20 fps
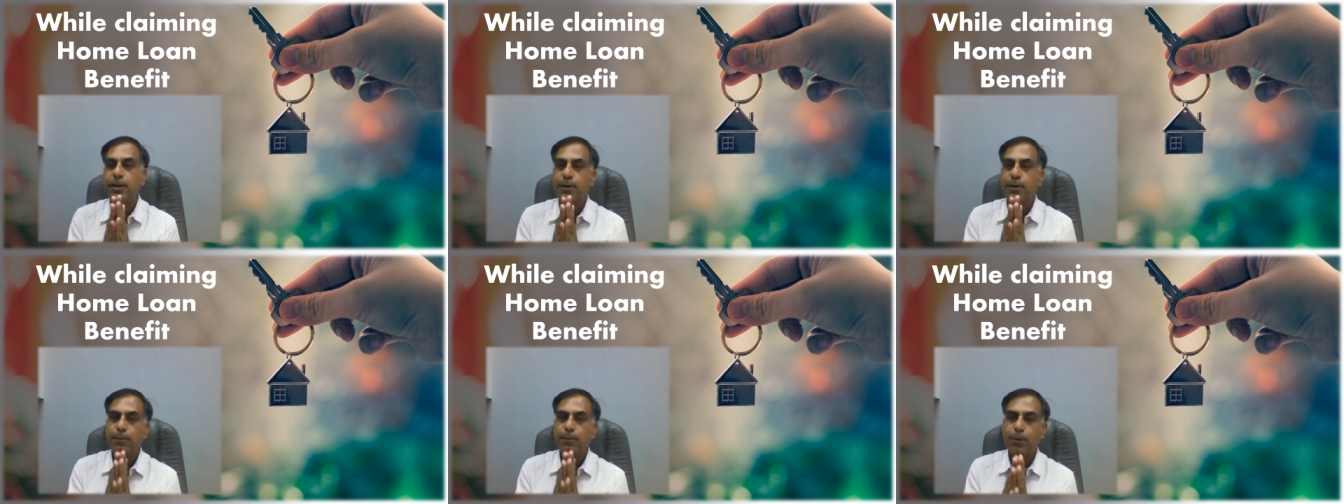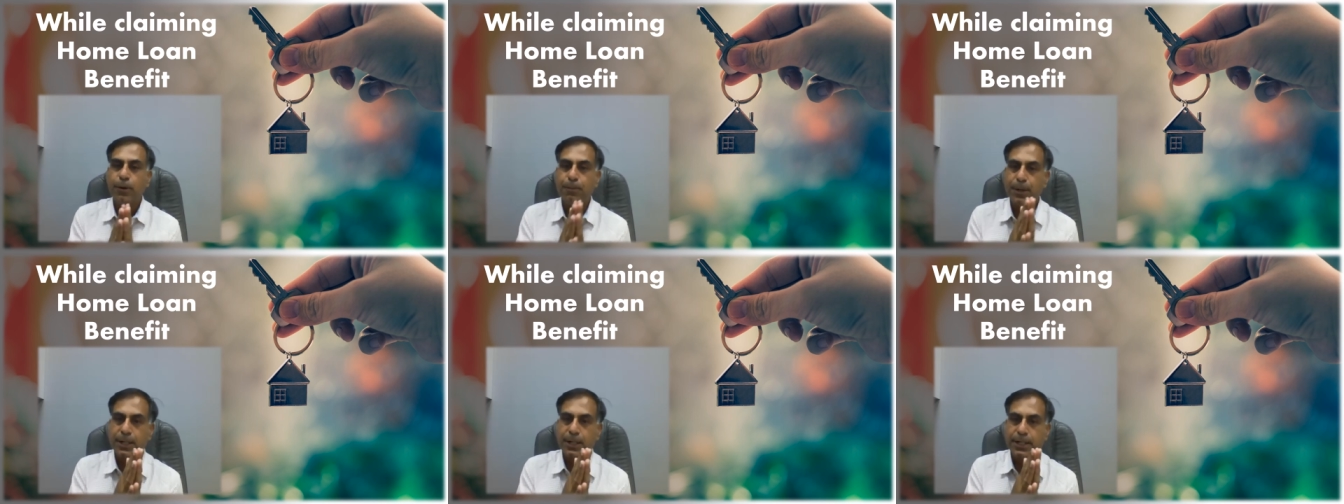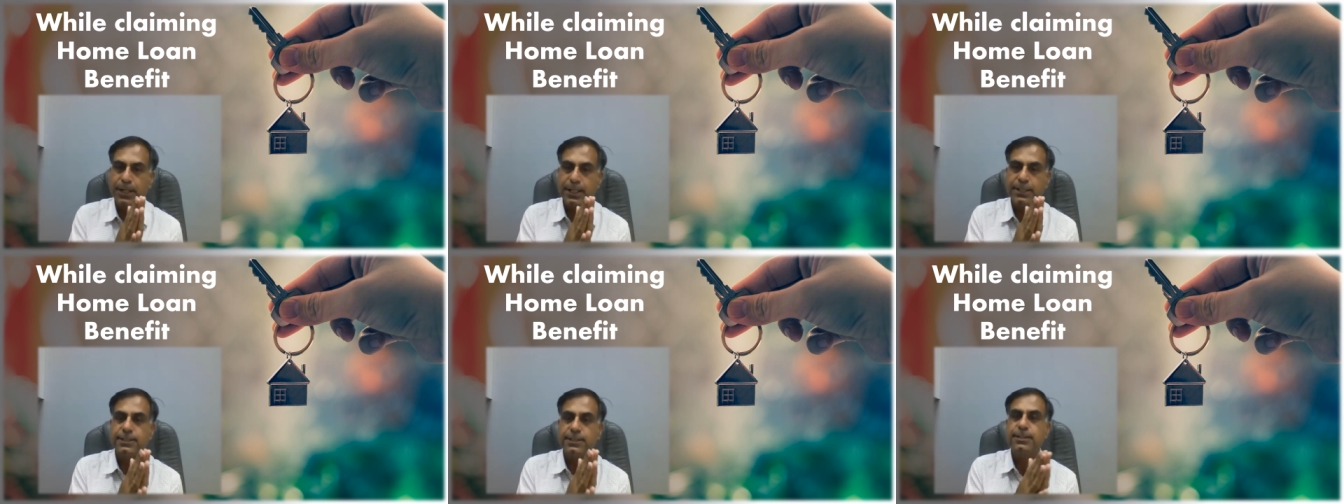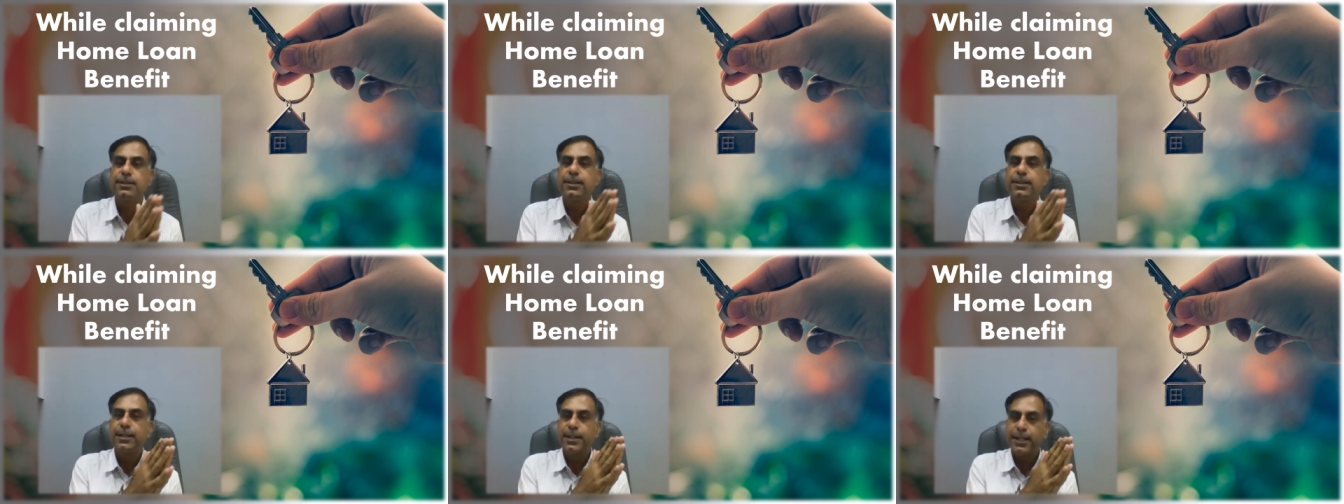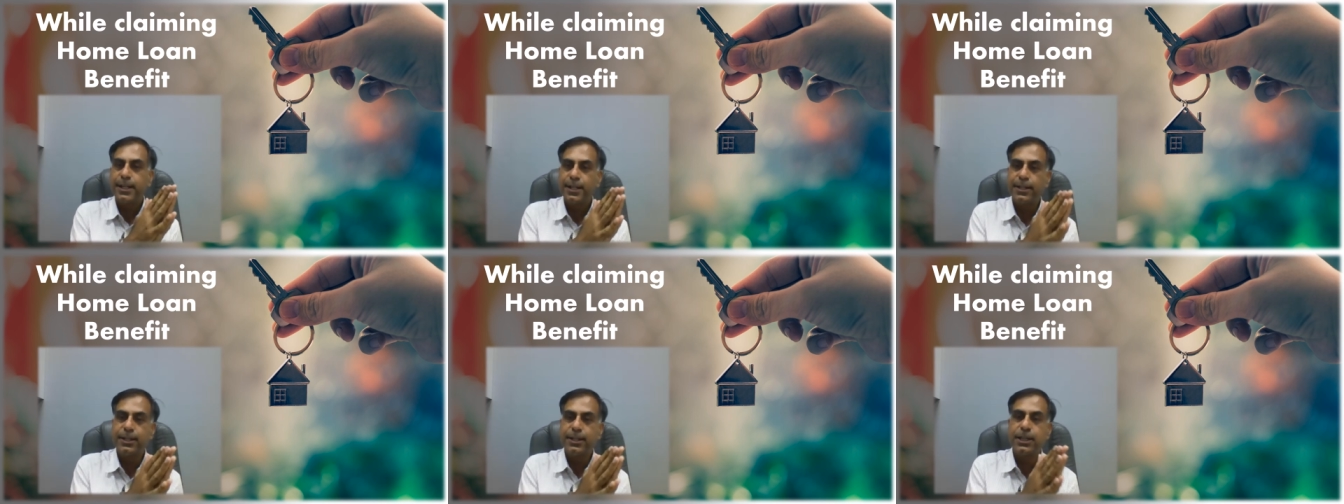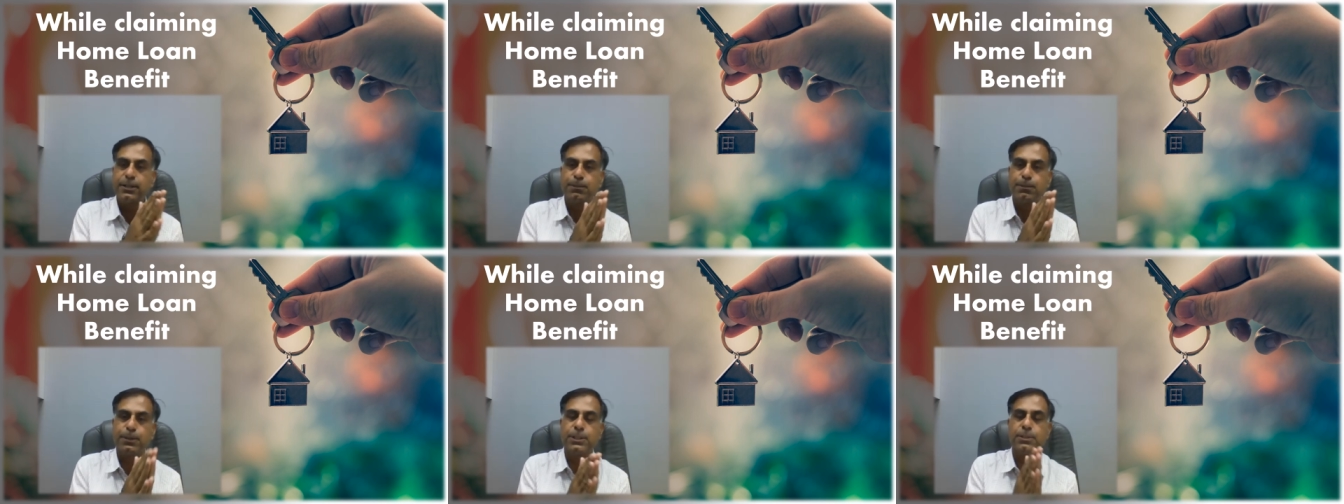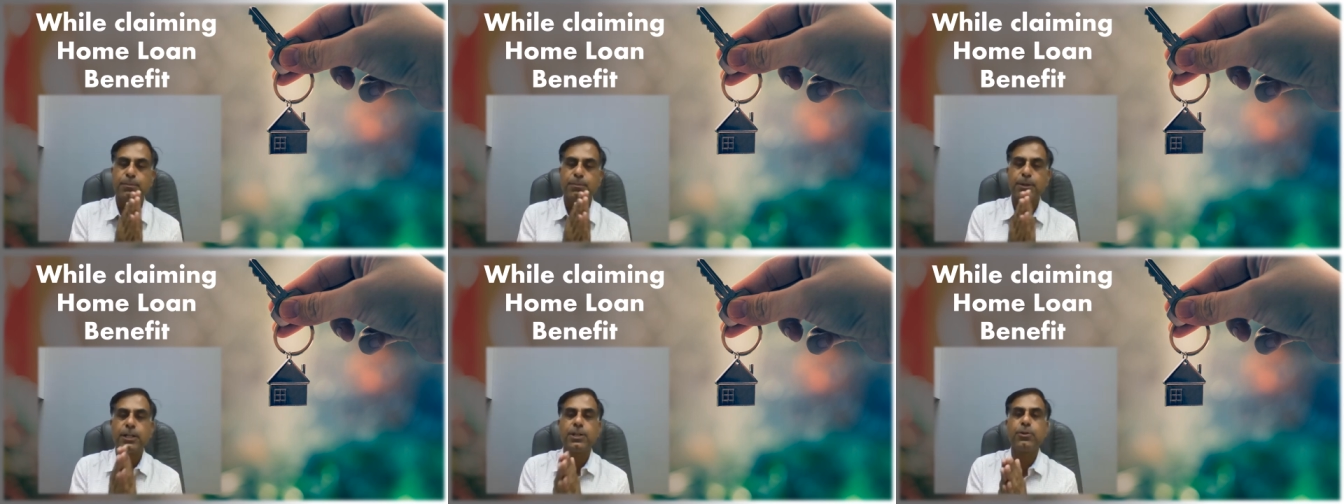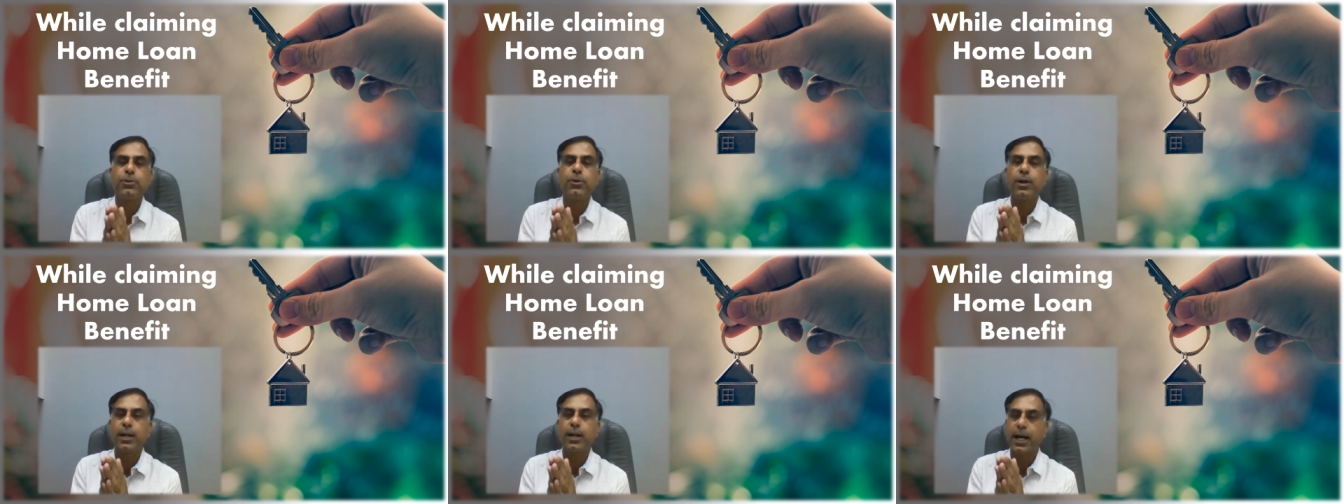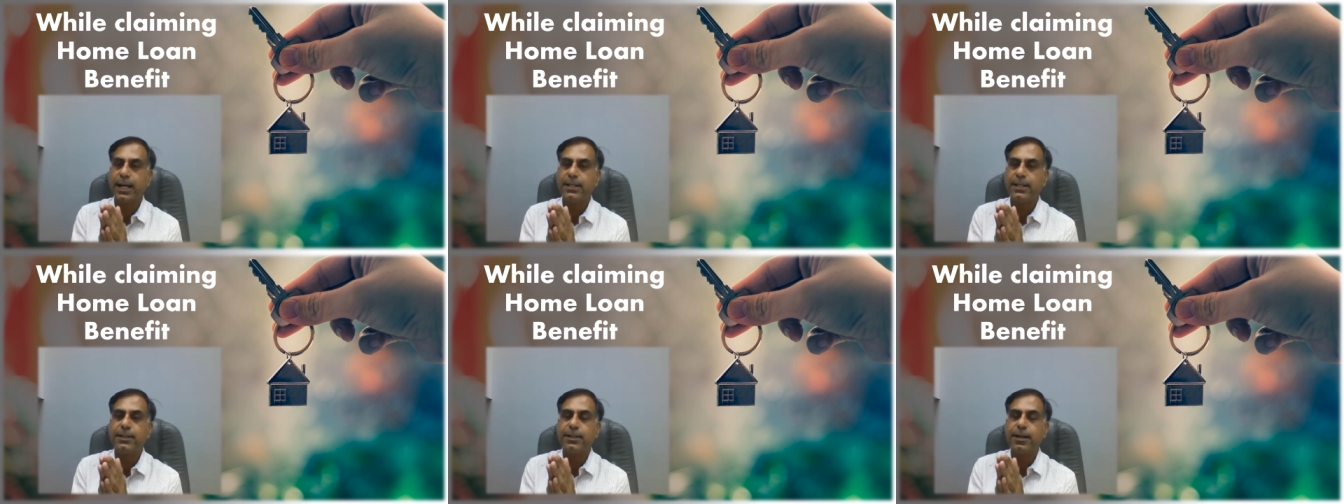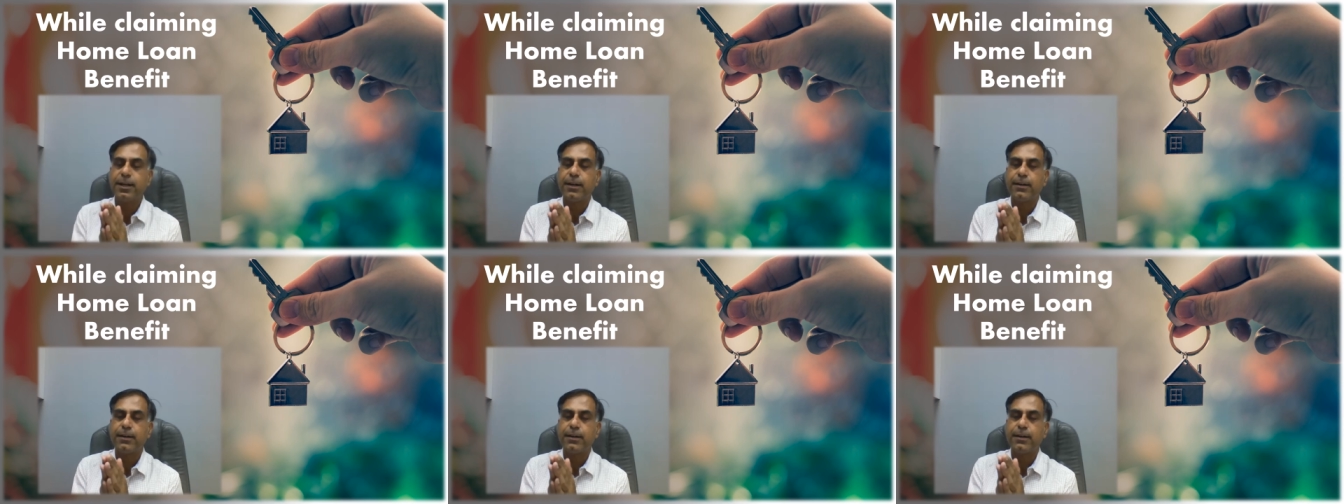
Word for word: properties interest principal in your ITR.